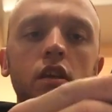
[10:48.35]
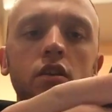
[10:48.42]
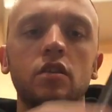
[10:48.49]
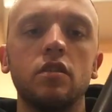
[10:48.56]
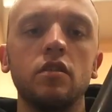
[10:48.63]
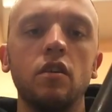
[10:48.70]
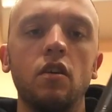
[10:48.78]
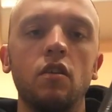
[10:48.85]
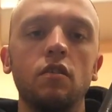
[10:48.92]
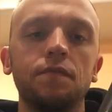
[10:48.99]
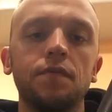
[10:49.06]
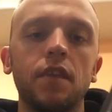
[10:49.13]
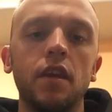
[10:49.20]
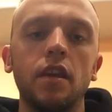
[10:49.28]

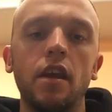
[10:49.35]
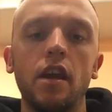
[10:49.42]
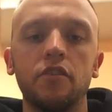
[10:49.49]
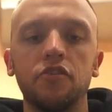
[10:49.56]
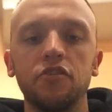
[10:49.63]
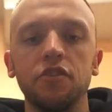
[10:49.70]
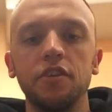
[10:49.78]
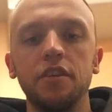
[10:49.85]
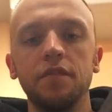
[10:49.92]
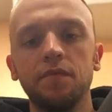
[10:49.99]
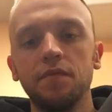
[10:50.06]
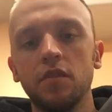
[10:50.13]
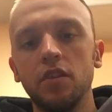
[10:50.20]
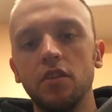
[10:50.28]
so, and actually
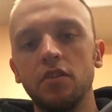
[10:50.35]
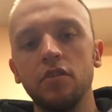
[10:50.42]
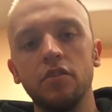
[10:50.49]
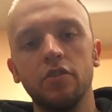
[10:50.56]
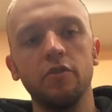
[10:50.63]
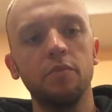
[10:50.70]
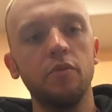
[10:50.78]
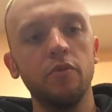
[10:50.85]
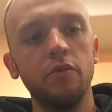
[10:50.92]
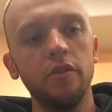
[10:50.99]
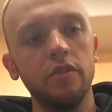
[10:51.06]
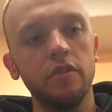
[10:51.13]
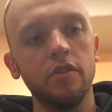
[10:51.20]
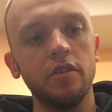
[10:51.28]
this is a good
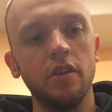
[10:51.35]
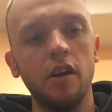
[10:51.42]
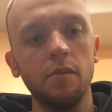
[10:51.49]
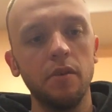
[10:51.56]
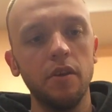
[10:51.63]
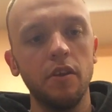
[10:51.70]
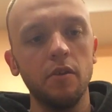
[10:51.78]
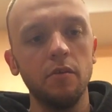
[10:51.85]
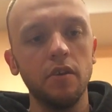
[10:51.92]
point to stop here,